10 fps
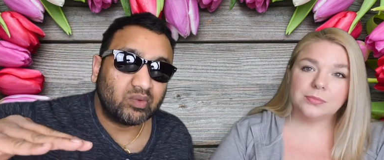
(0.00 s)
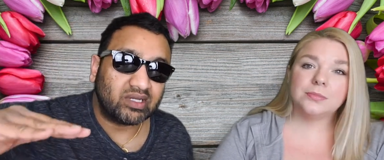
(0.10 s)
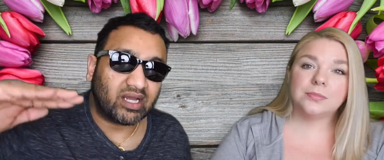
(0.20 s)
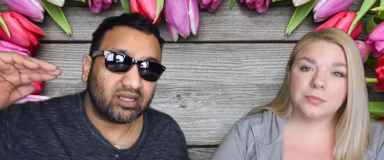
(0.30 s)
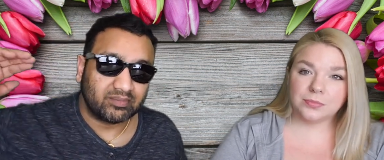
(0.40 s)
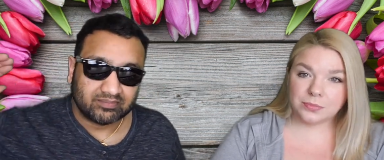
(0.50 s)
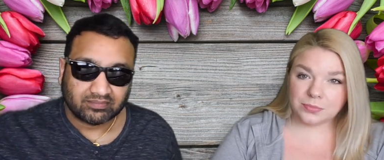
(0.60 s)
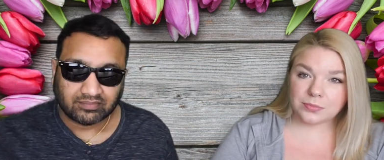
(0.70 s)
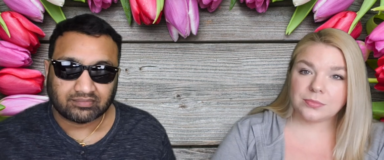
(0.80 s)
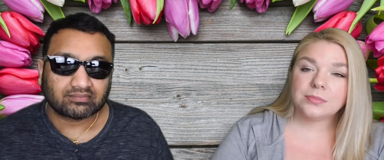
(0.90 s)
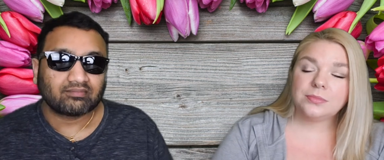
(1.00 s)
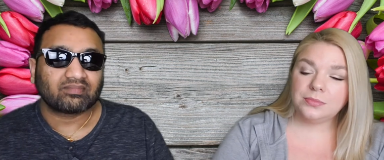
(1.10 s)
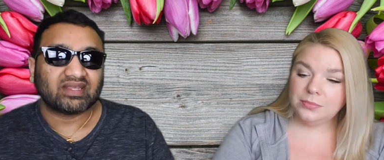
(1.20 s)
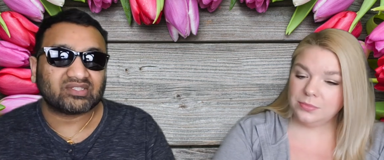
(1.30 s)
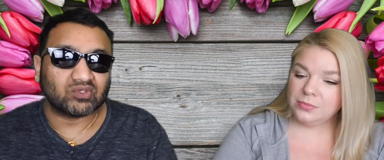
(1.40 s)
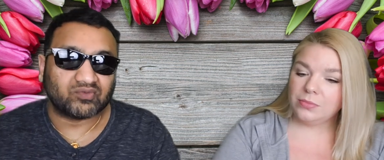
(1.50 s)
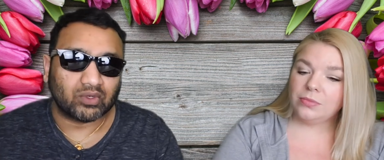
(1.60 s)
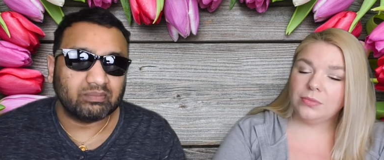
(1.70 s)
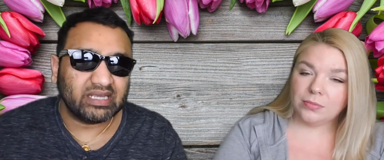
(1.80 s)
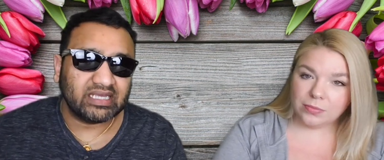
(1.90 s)
Speaker 1: would not. So for
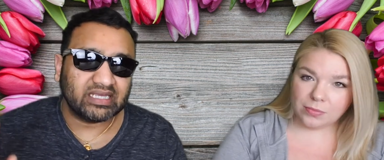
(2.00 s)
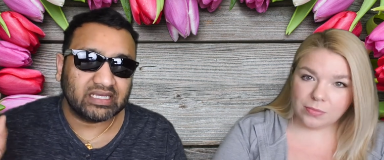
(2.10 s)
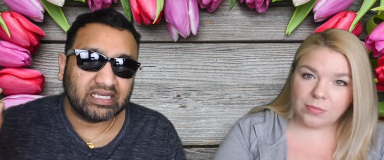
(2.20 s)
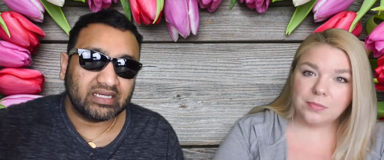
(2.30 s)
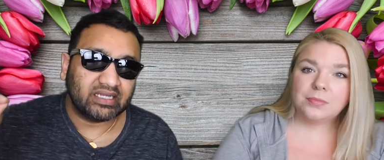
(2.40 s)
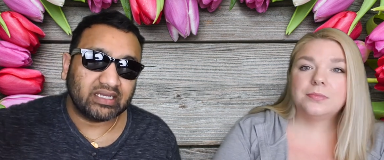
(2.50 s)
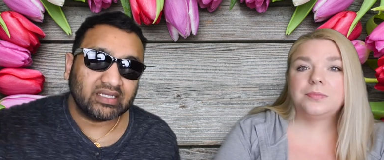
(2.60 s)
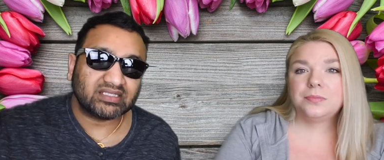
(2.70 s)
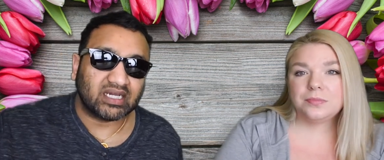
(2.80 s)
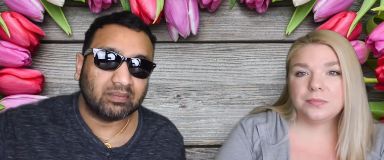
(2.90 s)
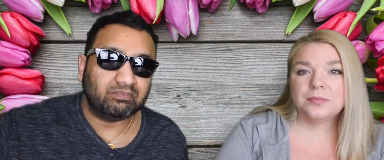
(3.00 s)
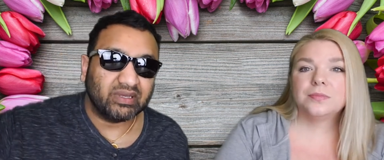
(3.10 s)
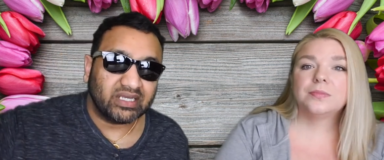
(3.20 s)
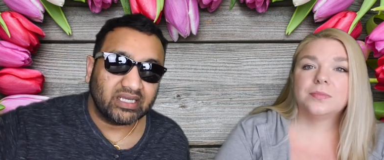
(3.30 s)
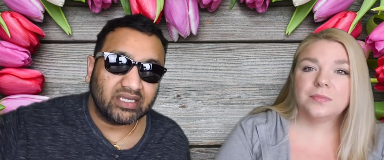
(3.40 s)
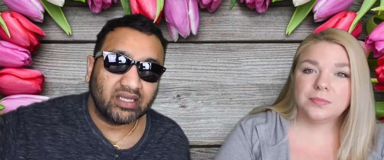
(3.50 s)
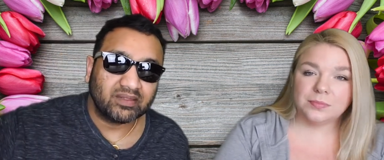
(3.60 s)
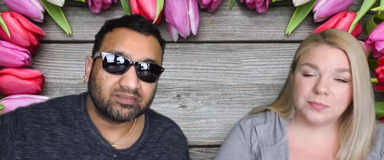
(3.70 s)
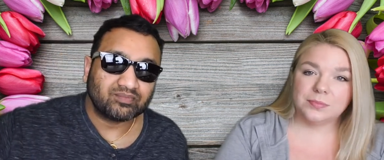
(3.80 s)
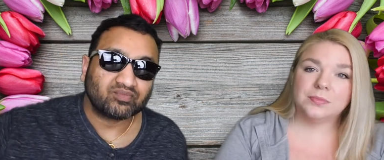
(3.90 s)
me, it is a big
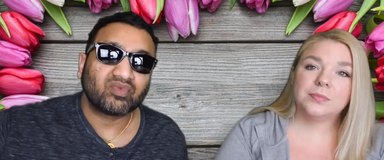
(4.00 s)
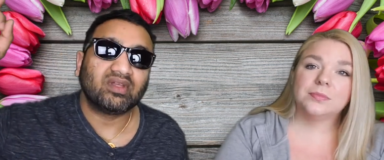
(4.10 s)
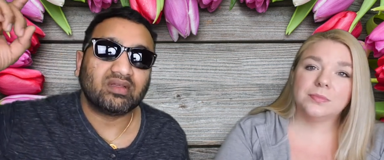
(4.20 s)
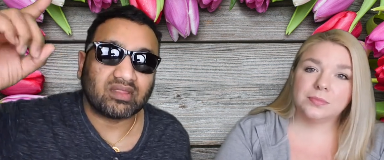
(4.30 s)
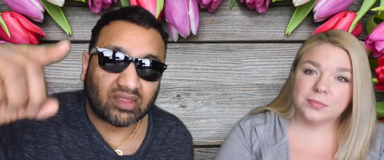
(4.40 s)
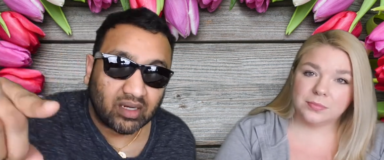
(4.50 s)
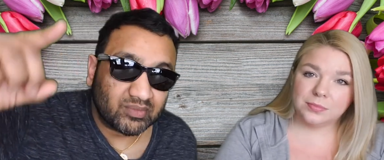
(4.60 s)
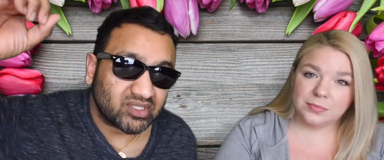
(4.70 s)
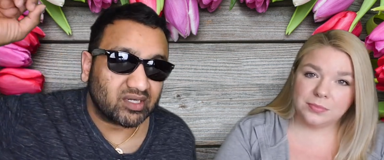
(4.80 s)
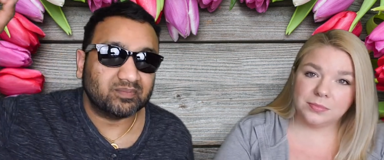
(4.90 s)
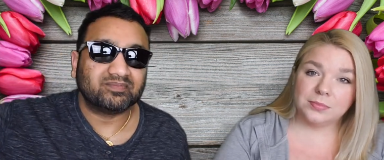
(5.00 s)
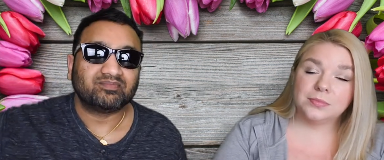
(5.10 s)
thumbs up